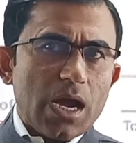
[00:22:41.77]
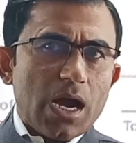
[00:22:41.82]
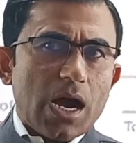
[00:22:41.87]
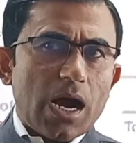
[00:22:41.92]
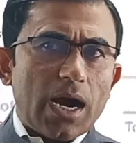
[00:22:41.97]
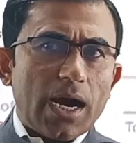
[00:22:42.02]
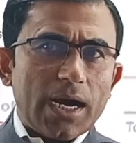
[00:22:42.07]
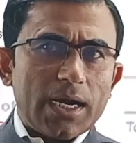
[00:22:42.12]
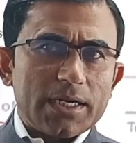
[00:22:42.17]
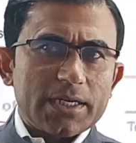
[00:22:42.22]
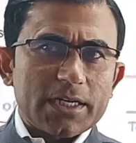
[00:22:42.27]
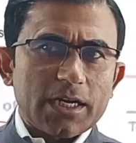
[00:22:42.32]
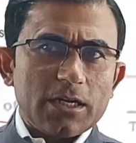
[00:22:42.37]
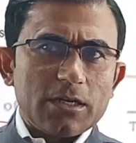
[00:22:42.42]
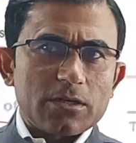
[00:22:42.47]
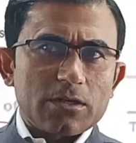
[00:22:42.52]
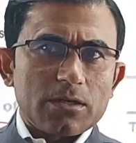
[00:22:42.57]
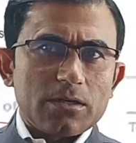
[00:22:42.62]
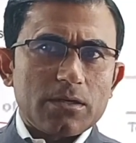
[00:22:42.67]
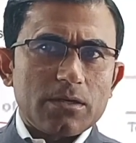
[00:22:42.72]

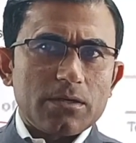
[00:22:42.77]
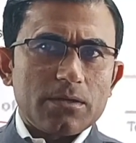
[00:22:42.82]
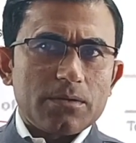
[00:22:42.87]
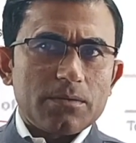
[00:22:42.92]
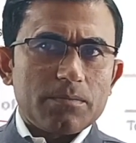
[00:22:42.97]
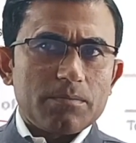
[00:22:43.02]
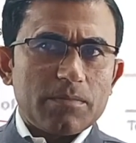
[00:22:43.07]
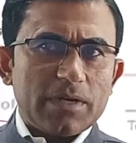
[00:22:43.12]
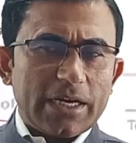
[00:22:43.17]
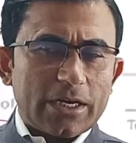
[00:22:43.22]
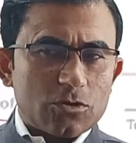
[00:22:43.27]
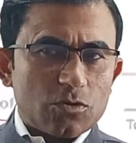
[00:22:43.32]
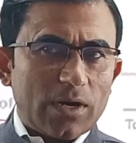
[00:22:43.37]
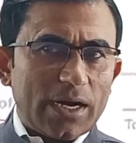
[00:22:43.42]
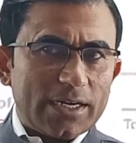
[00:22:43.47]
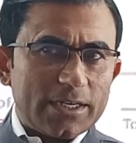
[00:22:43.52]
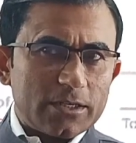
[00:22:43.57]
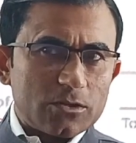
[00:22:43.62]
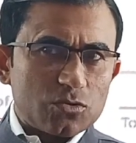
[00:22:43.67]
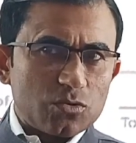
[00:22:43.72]

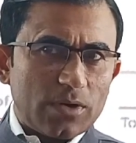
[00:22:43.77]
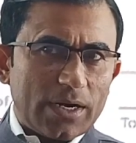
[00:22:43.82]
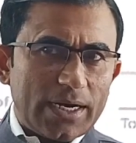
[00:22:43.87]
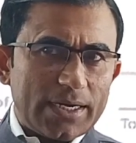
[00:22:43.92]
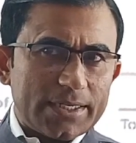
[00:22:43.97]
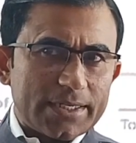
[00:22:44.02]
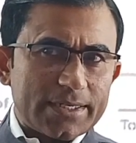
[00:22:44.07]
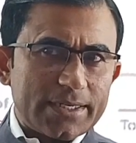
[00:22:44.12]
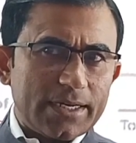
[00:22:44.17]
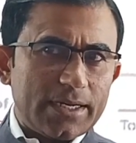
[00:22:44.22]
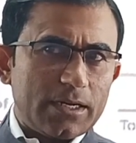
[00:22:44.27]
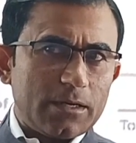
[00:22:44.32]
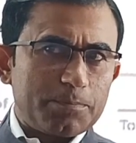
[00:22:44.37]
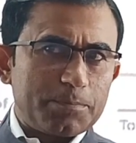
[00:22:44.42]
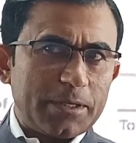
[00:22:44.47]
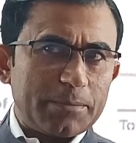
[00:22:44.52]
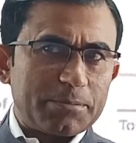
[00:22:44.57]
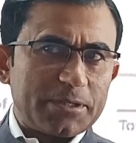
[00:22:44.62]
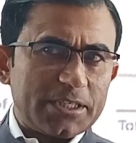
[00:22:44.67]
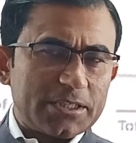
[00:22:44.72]
According to Article
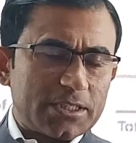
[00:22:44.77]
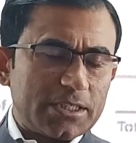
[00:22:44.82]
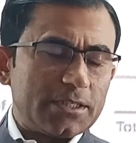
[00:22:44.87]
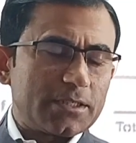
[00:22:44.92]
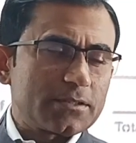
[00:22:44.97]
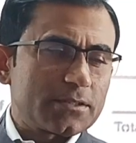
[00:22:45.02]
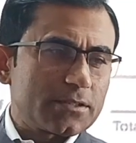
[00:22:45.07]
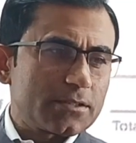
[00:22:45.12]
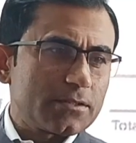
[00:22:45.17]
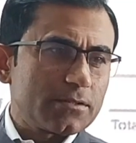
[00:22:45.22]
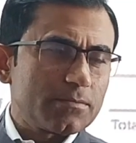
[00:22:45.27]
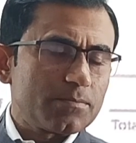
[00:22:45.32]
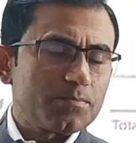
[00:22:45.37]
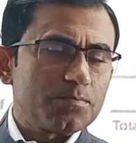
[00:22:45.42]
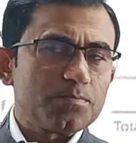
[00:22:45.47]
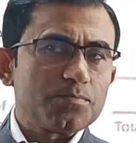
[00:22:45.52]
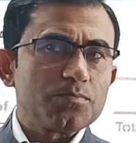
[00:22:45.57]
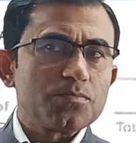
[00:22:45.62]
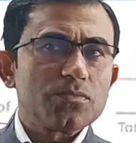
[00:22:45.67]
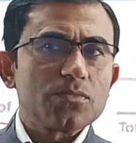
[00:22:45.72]
56
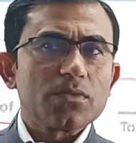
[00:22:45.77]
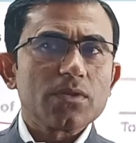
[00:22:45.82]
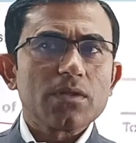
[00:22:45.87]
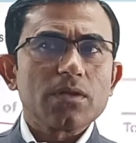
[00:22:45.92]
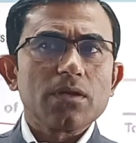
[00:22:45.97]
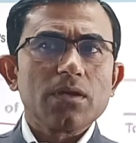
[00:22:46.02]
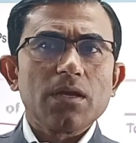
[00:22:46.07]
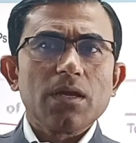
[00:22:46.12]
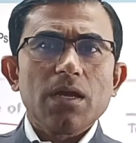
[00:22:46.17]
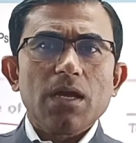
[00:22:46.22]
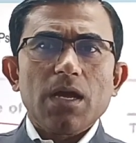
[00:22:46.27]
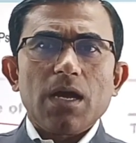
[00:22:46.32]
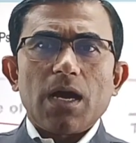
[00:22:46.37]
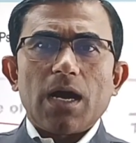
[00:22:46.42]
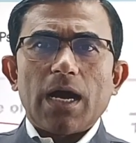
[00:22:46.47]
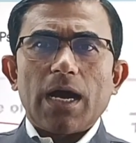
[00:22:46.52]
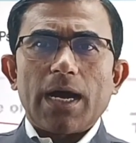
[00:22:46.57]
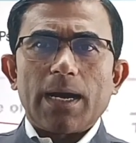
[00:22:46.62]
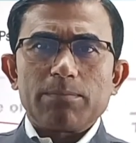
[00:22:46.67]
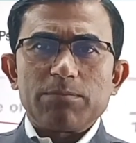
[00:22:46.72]

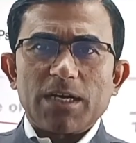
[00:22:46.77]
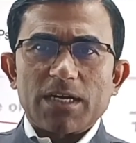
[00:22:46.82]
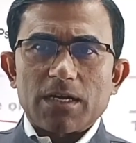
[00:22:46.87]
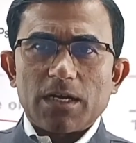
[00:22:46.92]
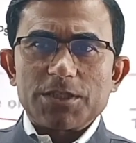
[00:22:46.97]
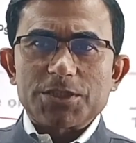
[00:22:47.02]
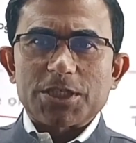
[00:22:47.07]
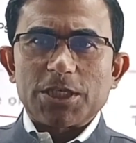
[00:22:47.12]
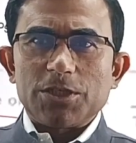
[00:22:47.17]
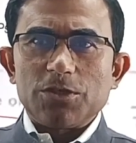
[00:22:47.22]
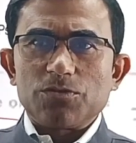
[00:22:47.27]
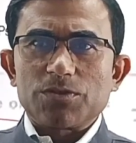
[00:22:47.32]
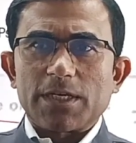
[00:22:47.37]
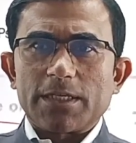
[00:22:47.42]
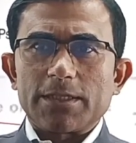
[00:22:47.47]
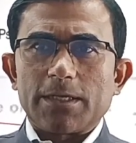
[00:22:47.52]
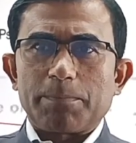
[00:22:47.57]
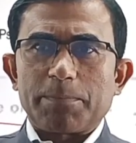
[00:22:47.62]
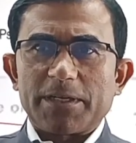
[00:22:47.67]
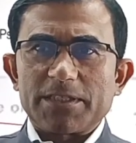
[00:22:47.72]
of the Constitution,
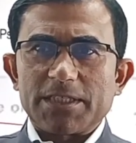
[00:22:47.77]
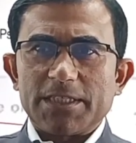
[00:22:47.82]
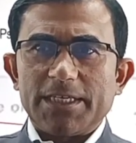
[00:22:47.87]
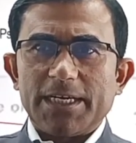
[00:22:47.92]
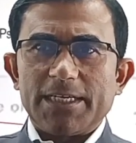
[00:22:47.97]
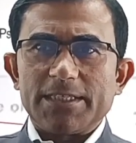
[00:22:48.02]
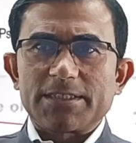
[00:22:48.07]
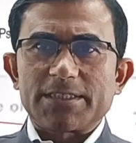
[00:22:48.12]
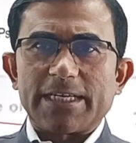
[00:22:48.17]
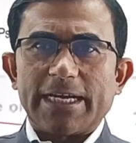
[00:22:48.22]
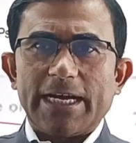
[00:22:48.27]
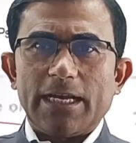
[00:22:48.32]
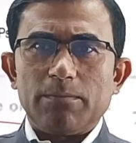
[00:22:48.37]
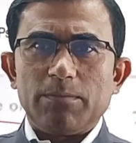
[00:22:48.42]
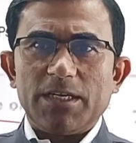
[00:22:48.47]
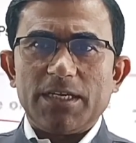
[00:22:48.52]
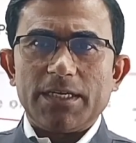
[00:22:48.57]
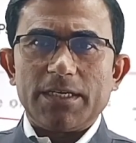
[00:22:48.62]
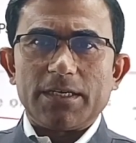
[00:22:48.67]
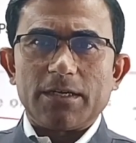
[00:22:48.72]
the President shall
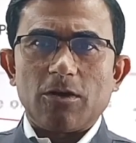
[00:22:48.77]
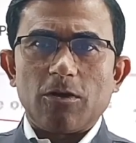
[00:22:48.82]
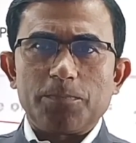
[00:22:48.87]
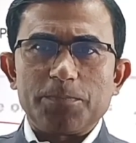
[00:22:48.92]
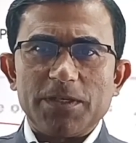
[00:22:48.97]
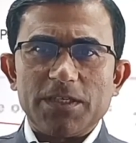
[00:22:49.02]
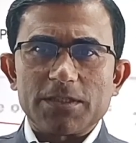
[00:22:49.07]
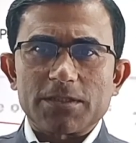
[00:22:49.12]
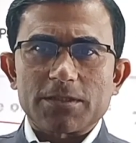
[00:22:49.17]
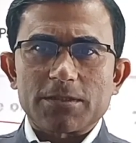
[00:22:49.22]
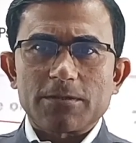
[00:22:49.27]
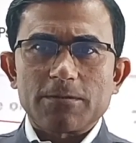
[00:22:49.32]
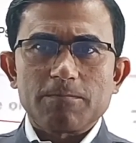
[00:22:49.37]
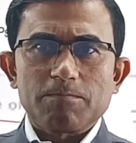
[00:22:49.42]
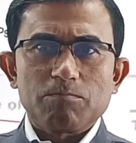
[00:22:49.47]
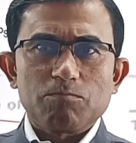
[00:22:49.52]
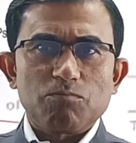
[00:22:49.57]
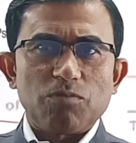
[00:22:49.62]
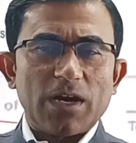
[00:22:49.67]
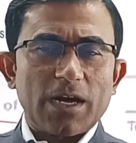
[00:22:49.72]
be in office
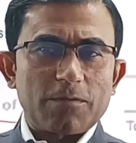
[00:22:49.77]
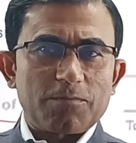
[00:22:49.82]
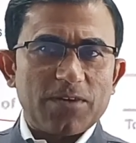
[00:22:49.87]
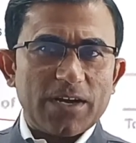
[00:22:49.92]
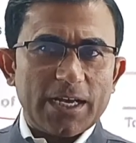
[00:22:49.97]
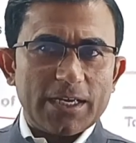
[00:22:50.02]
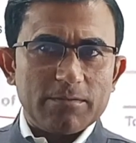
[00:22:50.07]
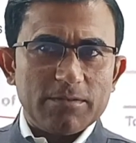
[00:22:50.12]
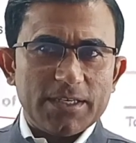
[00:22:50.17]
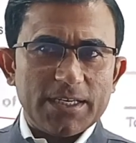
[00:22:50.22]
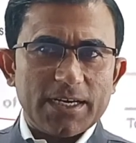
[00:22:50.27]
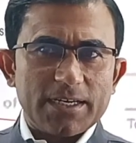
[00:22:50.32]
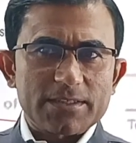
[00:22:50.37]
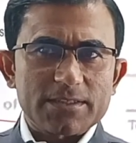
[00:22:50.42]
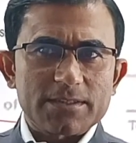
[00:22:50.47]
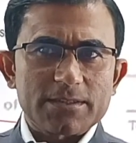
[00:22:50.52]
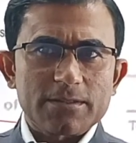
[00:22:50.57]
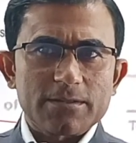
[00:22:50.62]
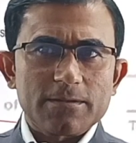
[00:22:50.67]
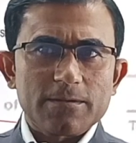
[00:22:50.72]
for 5 years
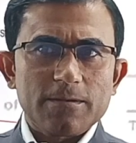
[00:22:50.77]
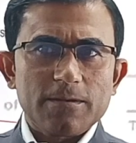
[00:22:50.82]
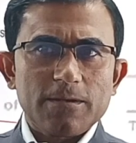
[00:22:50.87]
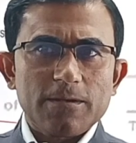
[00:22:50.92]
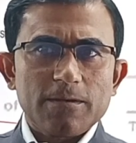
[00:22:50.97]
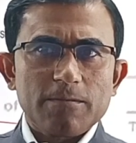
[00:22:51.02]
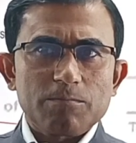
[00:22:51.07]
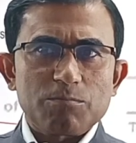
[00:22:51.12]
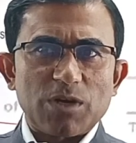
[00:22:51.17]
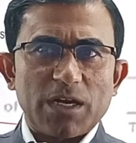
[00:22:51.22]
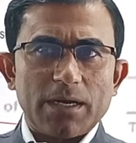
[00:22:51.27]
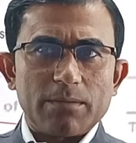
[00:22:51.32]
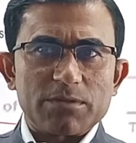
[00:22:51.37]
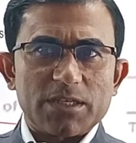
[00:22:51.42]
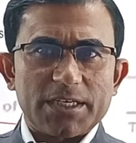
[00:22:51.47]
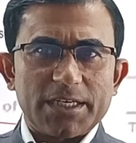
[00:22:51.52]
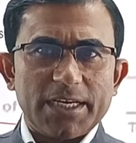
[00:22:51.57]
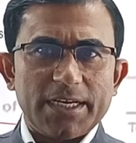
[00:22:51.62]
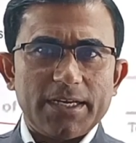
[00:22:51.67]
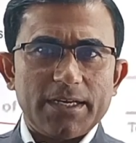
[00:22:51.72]
from the
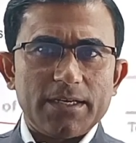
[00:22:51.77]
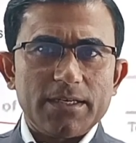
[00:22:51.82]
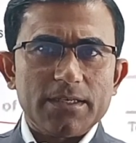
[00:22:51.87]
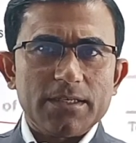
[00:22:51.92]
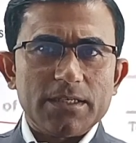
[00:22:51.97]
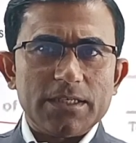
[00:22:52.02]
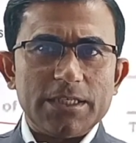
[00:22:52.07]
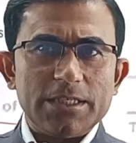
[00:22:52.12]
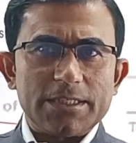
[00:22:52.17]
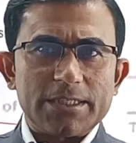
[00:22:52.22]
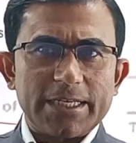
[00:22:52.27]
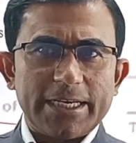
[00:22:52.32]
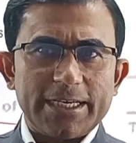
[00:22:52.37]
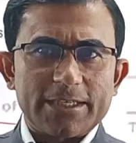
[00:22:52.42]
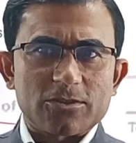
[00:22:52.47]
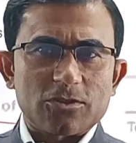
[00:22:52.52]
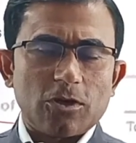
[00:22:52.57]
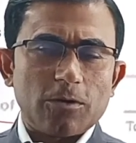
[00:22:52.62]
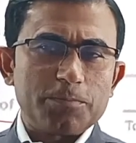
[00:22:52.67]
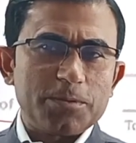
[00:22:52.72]
day he
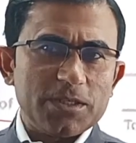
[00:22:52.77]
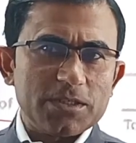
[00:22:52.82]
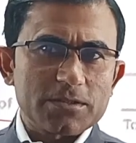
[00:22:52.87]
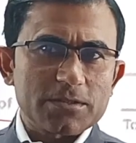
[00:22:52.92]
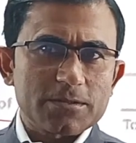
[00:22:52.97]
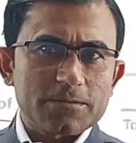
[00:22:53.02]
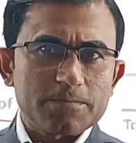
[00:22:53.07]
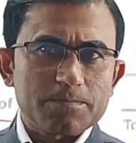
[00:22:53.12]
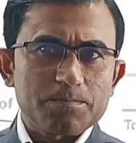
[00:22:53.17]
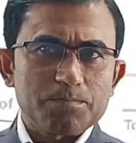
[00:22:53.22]
takes office.